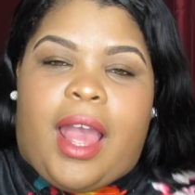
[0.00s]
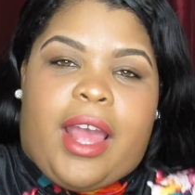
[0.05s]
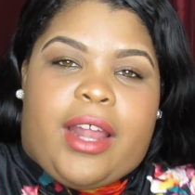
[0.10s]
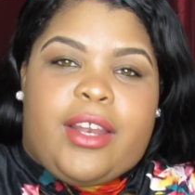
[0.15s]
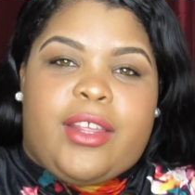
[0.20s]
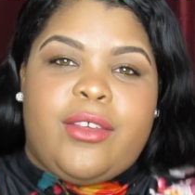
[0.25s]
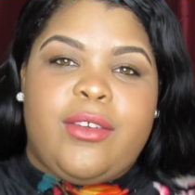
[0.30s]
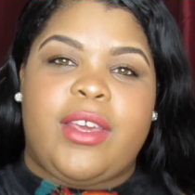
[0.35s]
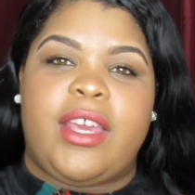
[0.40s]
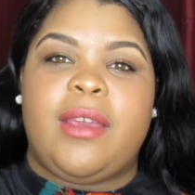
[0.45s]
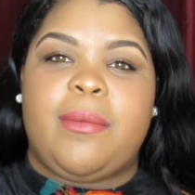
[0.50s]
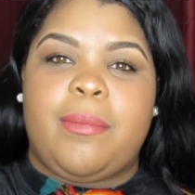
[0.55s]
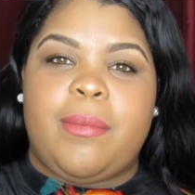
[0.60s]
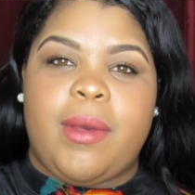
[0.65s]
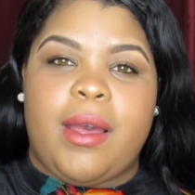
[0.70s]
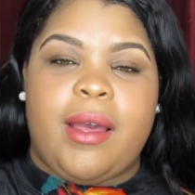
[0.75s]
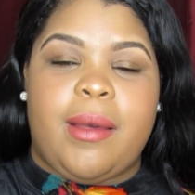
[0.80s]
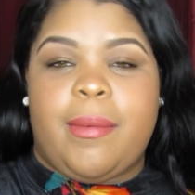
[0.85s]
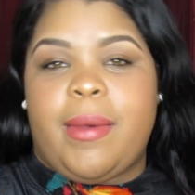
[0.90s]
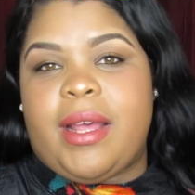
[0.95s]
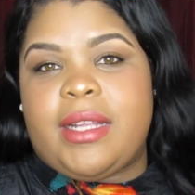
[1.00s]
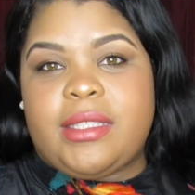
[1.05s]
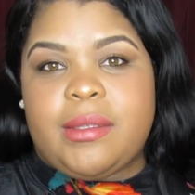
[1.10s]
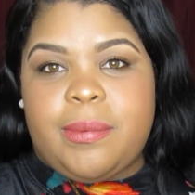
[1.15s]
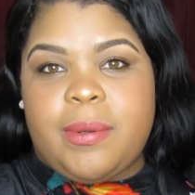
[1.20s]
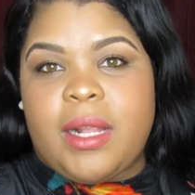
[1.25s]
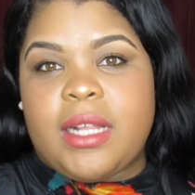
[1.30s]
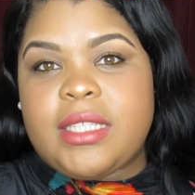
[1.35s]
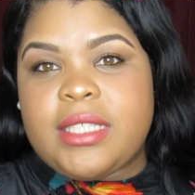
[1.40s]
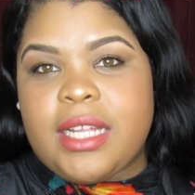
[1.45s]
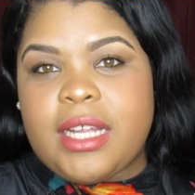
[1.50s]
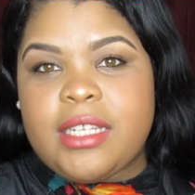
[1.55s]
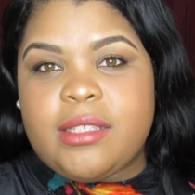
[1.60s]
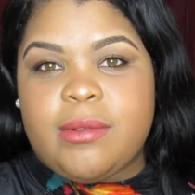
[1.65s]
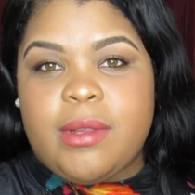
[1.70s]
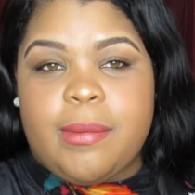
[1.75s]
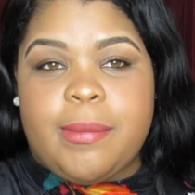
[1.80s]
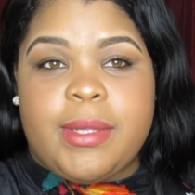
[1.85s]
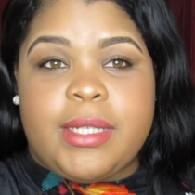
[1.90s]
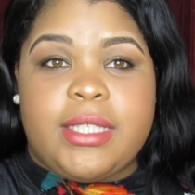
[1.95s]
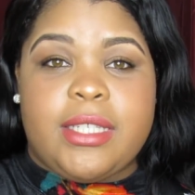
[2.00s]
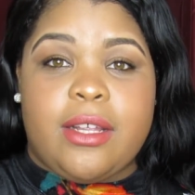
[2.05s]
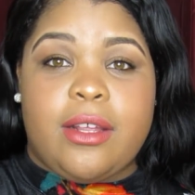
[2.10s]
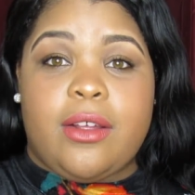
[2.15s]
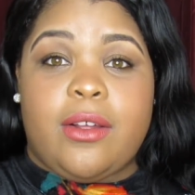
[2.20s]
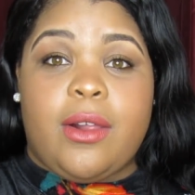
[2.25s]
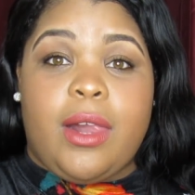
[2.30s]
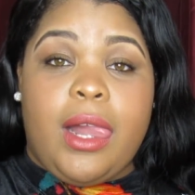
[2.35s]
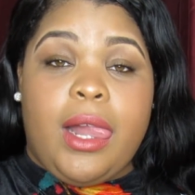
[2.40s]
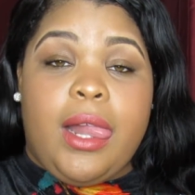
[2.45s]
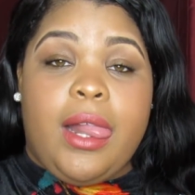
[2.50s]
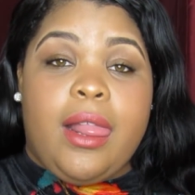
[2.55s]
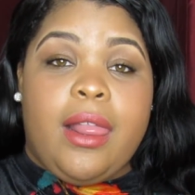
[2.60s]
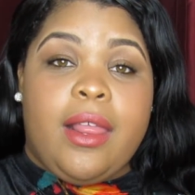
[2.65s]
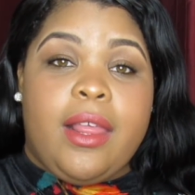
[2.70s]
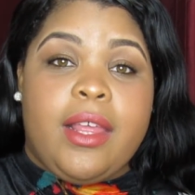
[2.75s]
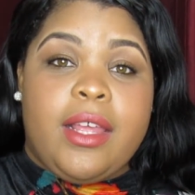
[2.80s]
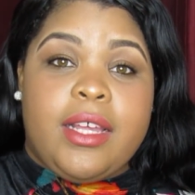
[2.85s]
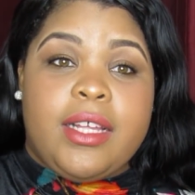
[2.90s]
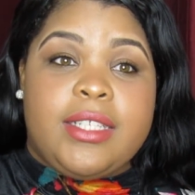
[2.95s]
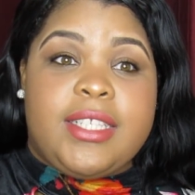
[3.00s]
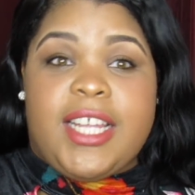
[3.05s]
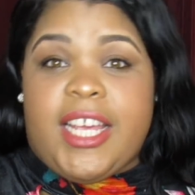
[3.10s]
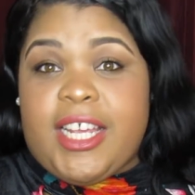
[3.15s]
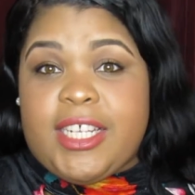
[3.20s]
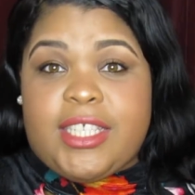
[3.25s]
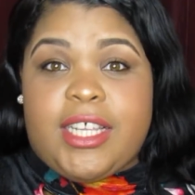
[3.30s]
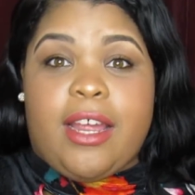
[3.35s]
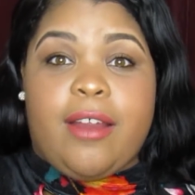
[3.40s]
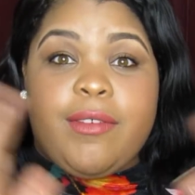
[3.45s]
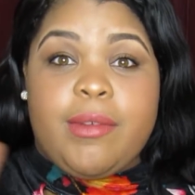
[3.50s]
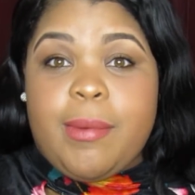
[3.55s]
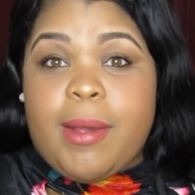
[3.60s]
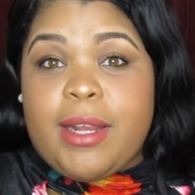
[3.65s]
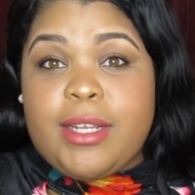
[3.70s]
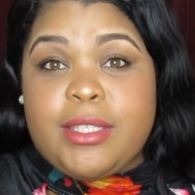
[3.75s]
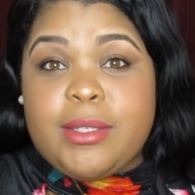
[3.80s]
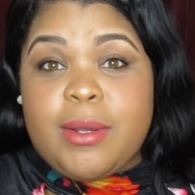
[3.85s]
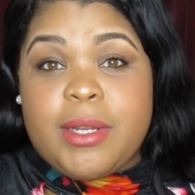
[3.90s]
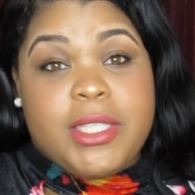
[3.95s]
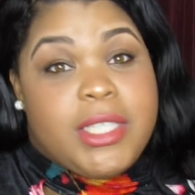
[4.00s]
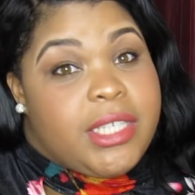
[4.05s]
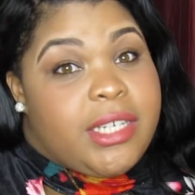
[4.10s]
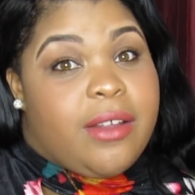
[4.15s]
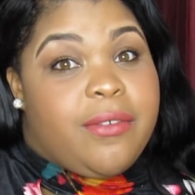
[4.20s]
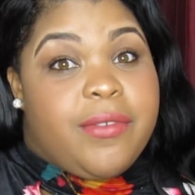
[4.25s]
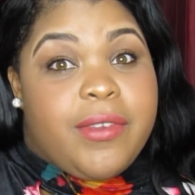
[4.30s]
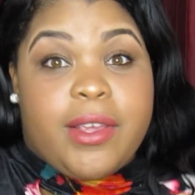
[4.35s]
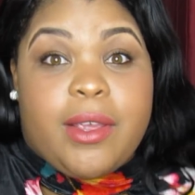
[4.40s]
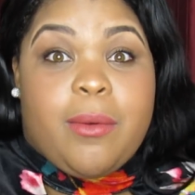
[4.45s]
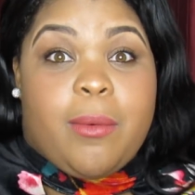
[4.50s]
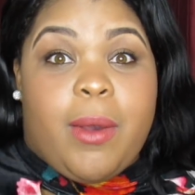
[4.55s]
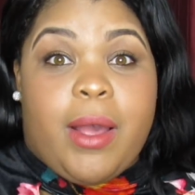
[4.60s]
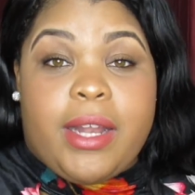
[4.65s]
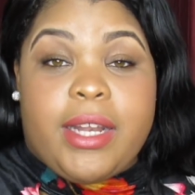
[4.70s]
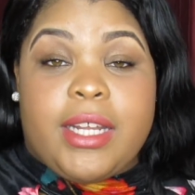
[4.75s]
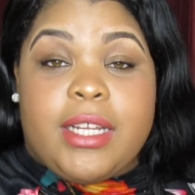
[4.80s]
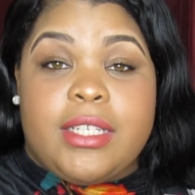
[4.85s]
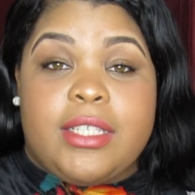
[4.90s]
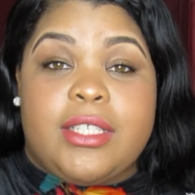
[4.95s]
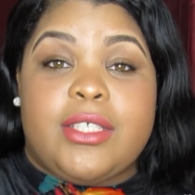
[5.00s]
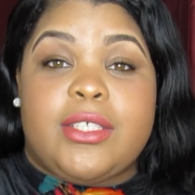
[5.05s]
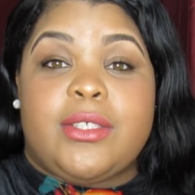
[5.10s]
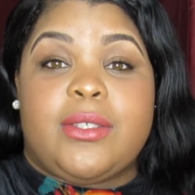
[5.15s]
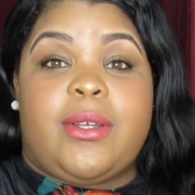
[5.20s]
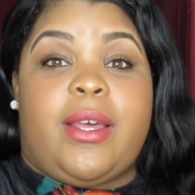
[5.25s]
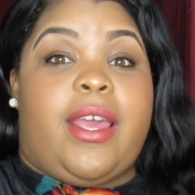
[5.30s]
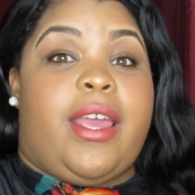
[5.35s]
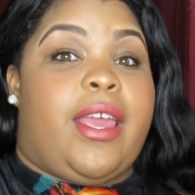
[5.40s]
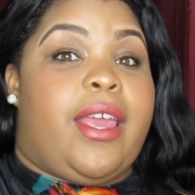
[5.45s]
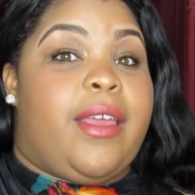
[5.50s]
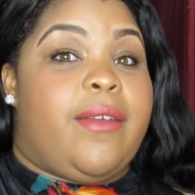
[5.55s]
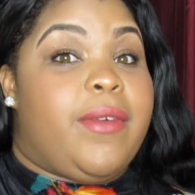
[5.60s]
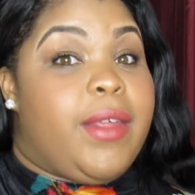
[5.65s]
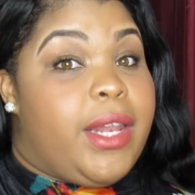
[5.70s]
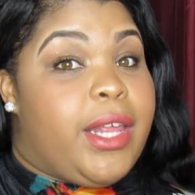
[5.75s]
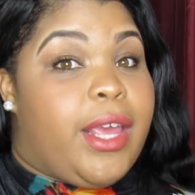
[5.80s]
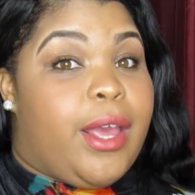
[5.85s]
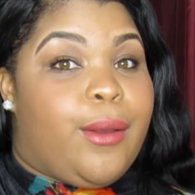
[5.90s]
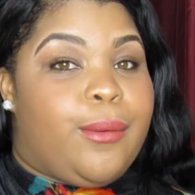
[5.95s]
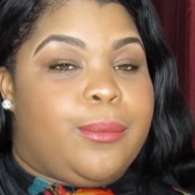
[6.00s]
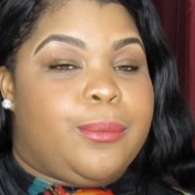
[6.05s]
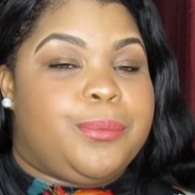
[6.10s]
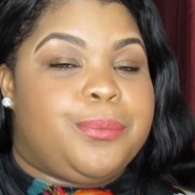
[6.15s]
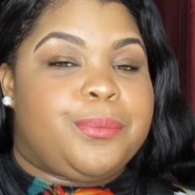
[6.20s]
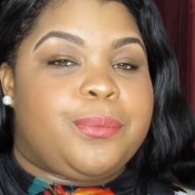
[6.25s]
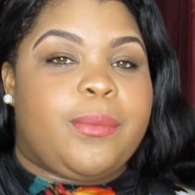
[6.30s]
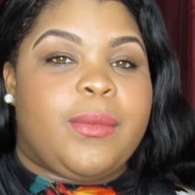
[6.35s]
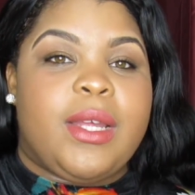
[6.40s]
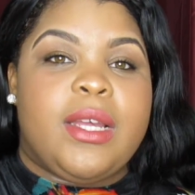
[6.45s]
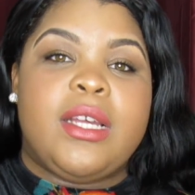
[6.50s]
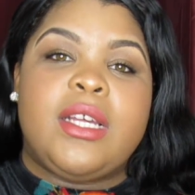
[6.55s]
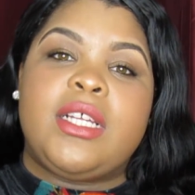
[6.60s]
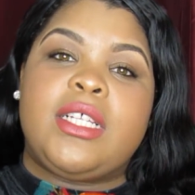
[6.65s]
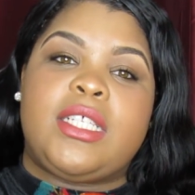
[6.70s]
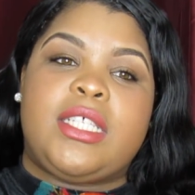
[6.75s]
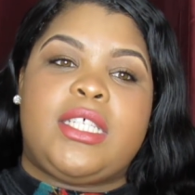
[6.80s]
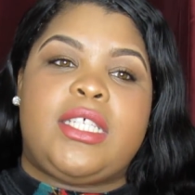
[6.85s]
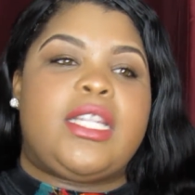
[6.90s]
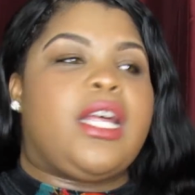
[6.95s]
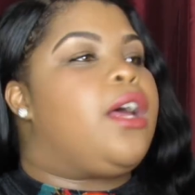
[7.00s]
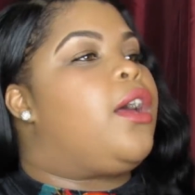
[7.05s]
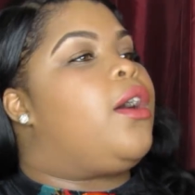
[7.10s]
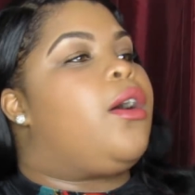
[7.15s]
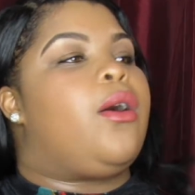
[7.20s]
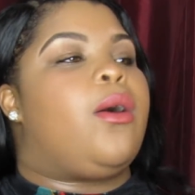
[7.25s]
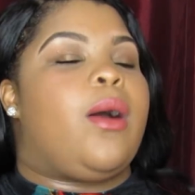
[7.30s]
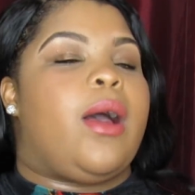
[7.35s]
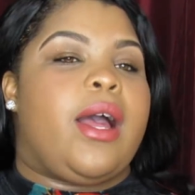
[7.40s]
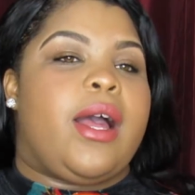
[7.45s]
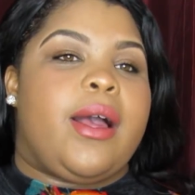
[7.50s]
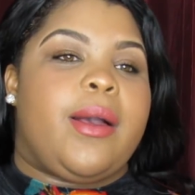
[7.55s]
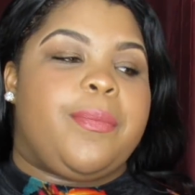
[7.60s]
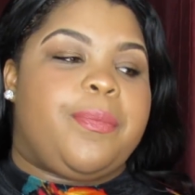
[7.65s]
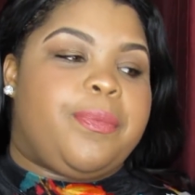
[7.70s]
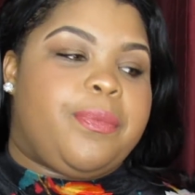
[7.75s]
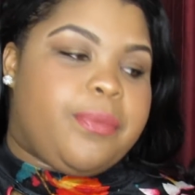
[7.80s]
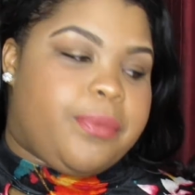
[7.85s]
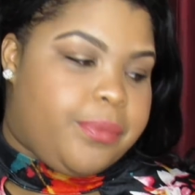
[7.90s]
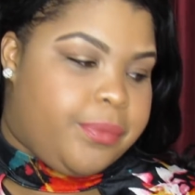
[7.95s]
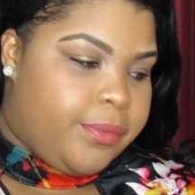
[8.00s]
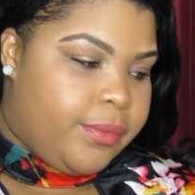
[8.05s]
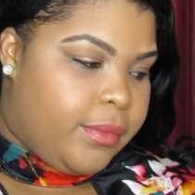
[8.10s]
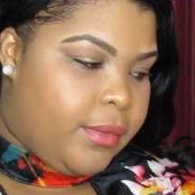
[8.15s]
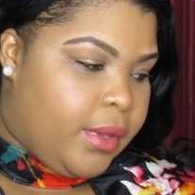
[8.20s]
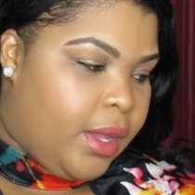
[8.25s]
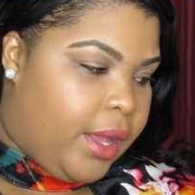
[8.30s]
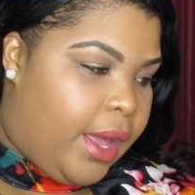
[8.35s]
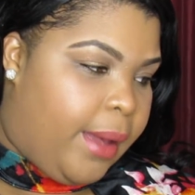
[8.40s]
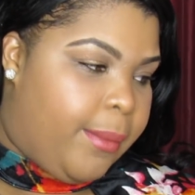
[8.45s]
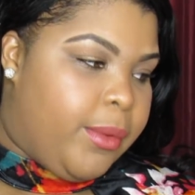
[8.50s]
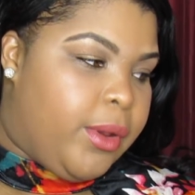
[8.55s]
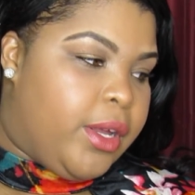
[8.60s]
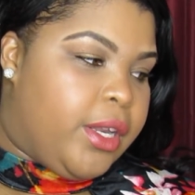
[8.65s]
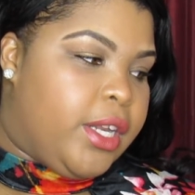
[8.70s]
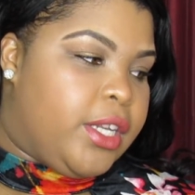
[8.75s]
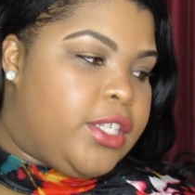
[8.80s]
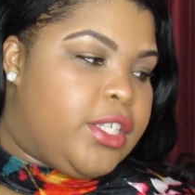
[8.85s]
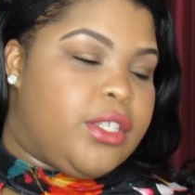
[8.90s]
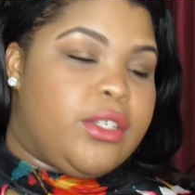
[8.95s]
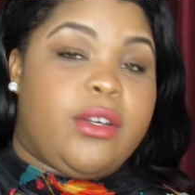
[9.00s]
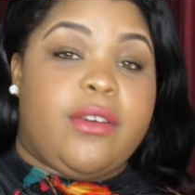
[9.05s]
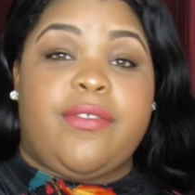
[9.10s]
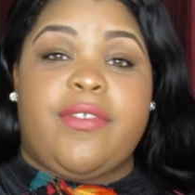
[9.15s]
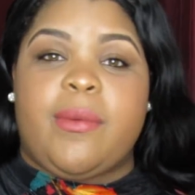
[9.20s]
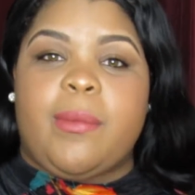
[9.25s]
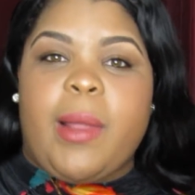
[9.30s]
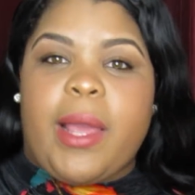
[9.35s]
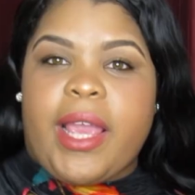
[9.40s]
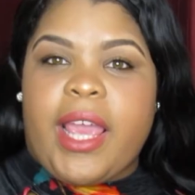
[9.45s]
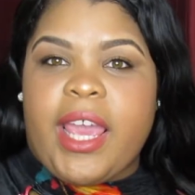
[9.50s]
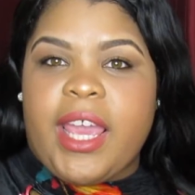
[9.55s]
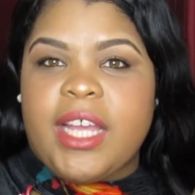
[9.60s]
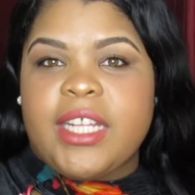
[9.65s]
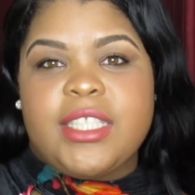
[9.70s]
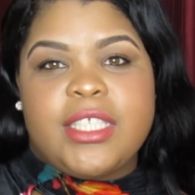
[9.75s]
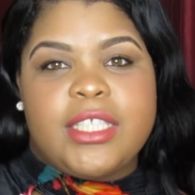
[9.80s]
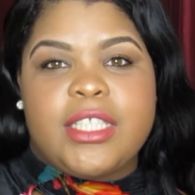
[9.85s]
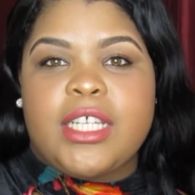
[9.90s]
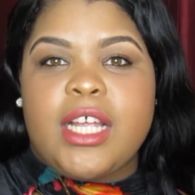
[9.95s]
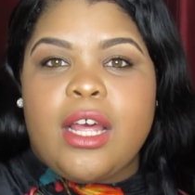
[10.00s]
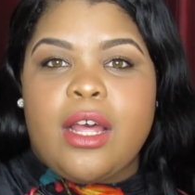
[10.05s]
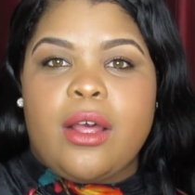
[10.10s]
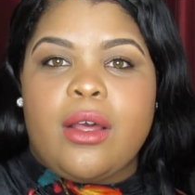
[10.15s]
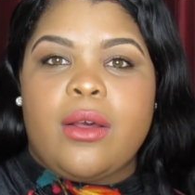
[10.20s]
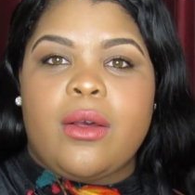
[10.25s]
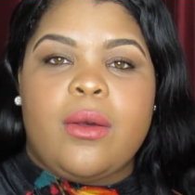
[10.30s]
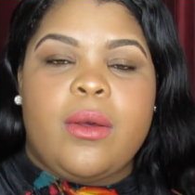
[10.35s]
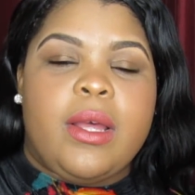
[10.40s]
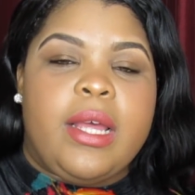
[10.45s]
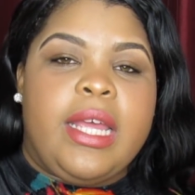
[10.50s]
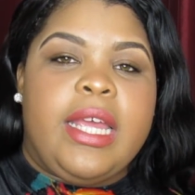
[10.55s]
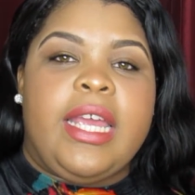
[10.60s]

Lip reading: do you keep up as a plus size woman? So to answer everybody's question, I figured why not do a video. So I'm going to do it from like head to toe,